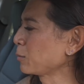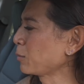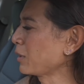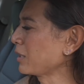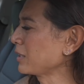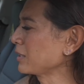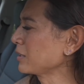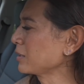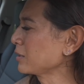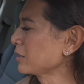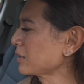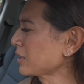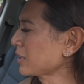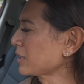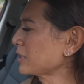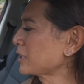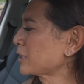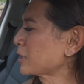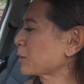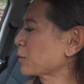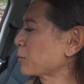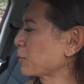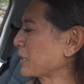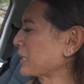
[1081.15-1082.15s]
one
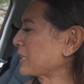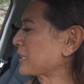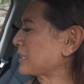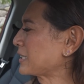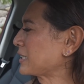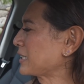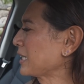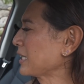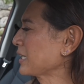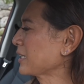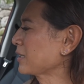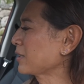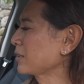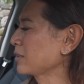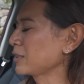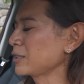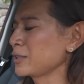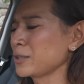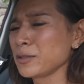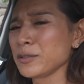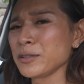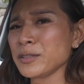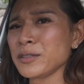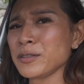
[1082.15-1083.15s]
touch quick check
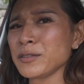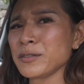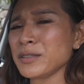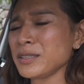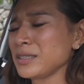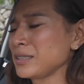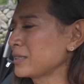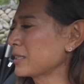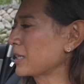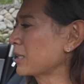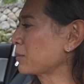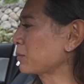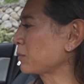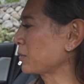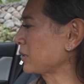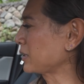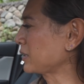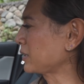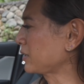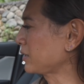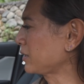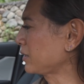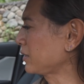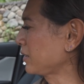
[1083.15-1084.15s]
shows you the tire
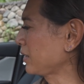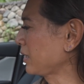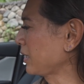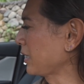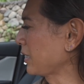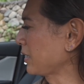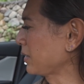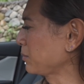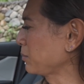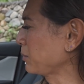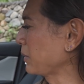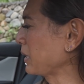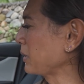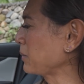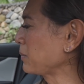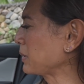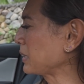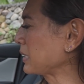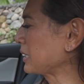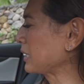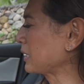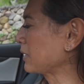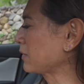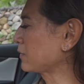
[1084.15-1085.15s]
pressure, and
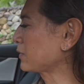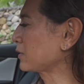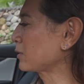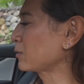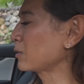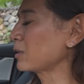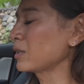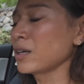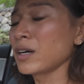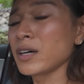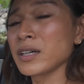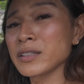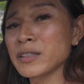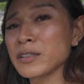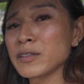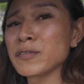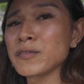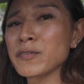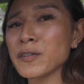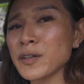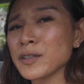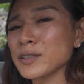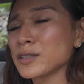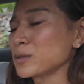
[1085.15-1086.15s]
maybe if there were other
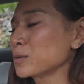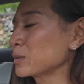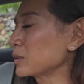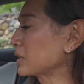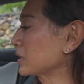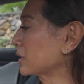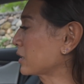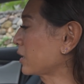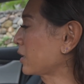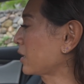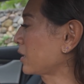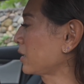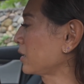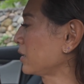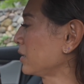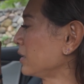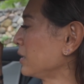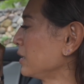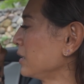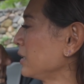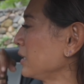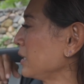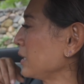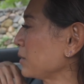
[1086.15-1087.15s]
faults with the car,
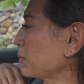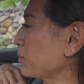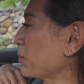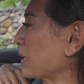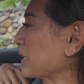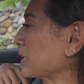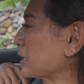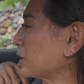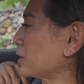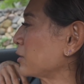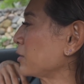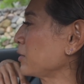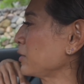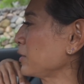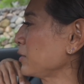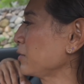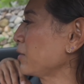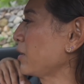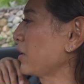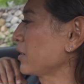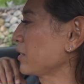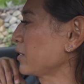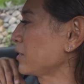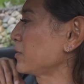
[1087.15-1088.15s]
it might show you
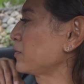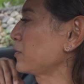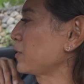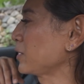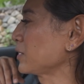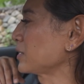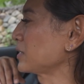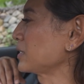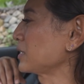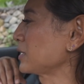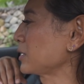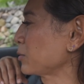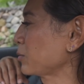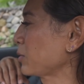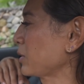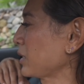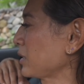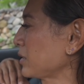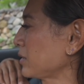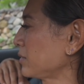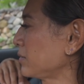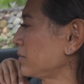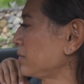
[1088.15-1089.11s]
other faults as well.